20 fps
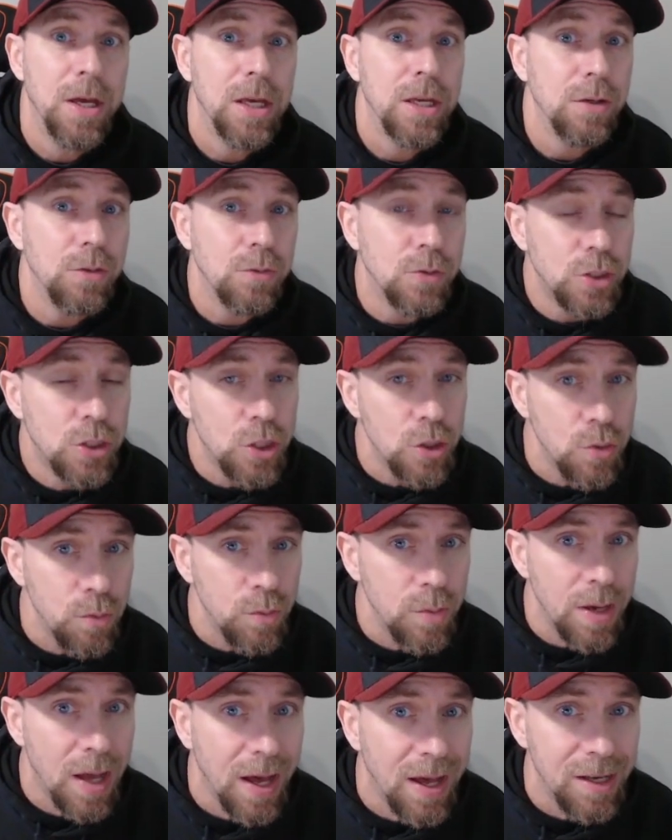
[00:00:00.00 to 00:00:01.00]
You do
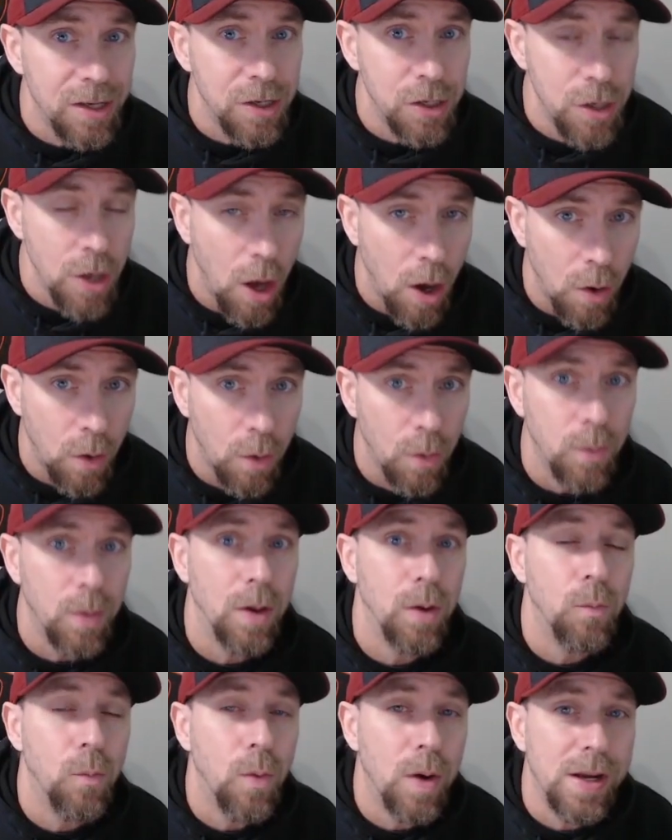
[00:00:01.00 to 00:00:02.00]
not know
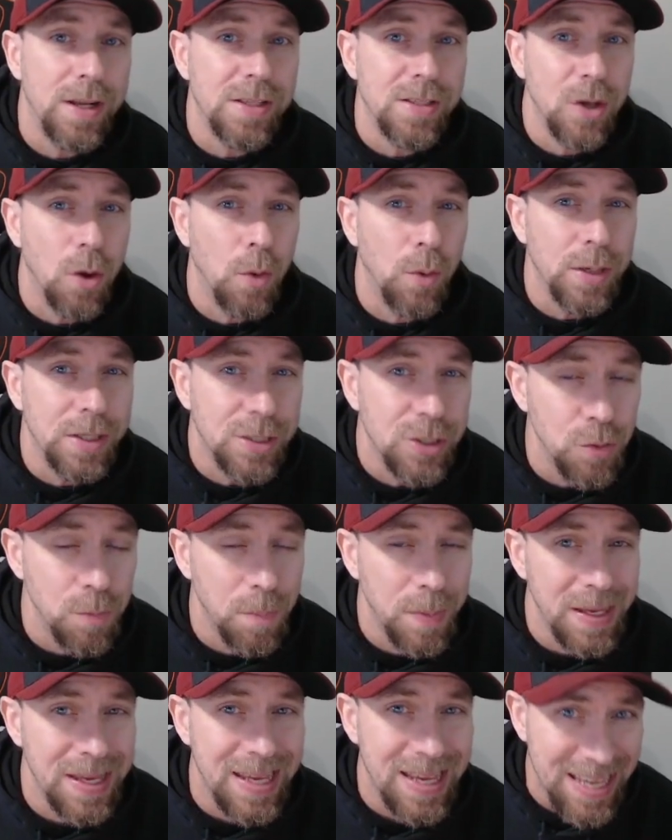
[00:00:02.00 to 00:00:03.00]
what is going to
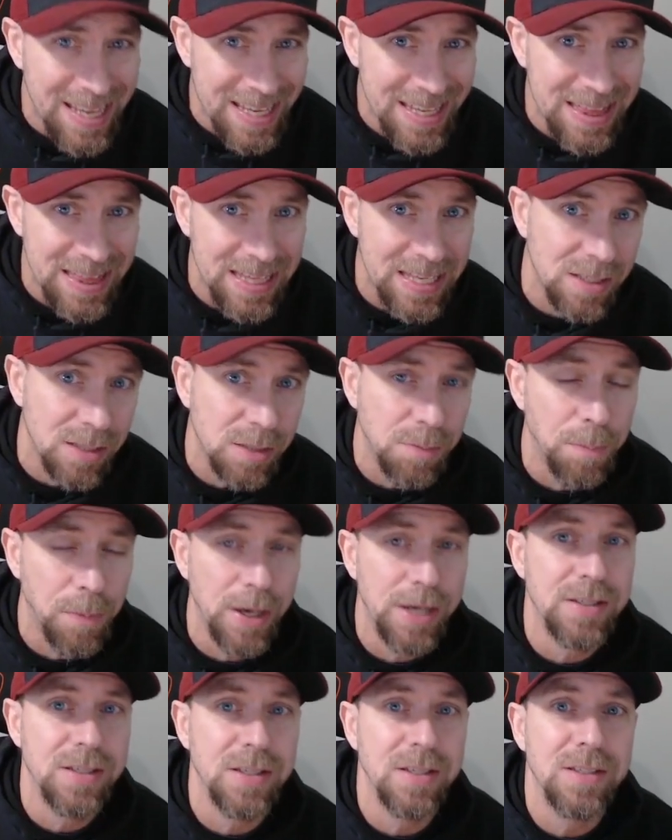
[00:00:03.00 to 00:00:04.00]
be in these
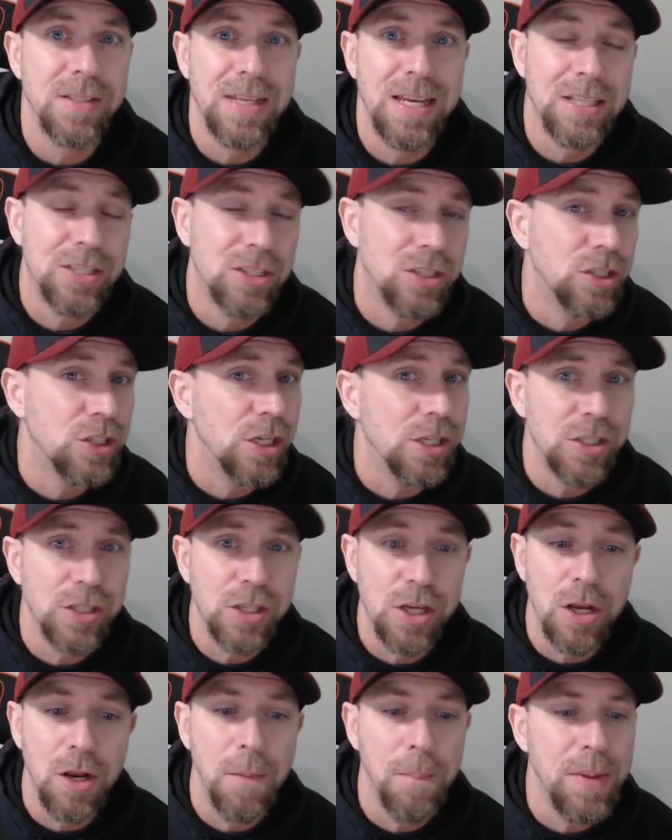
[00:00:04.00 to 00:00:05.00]
presents. It's just
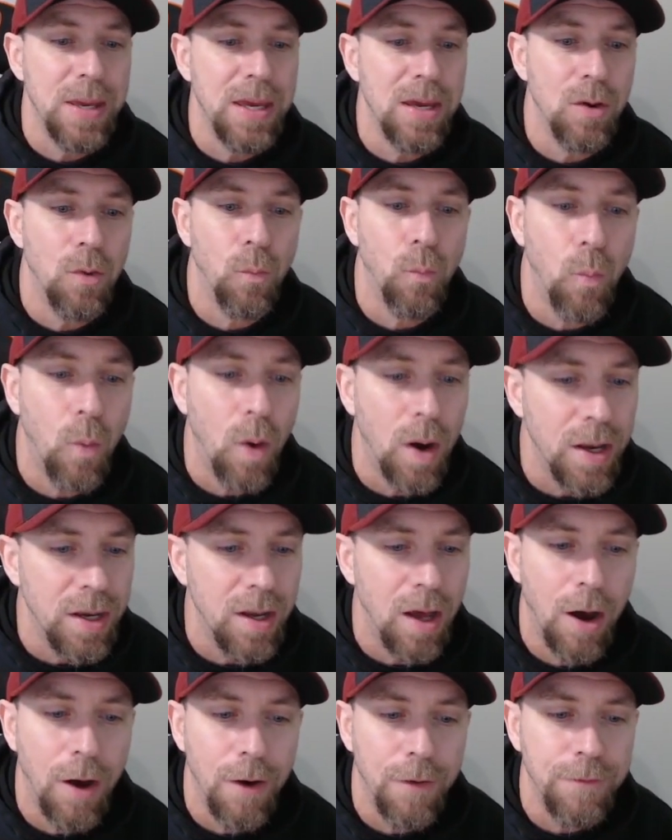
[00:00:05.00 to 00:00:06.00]
going to be one
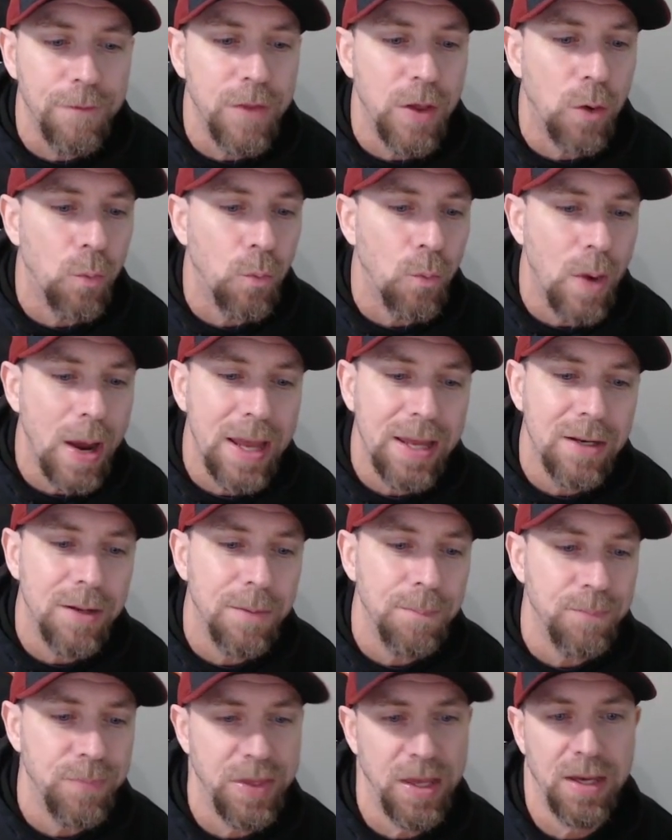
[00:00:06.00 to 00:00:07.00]
of the
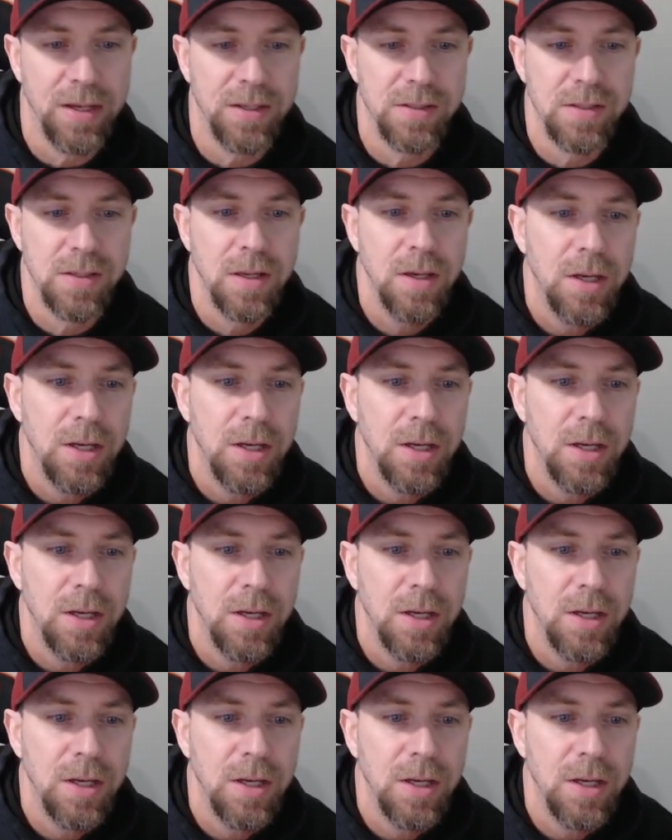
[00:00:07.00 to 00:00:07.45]
random things.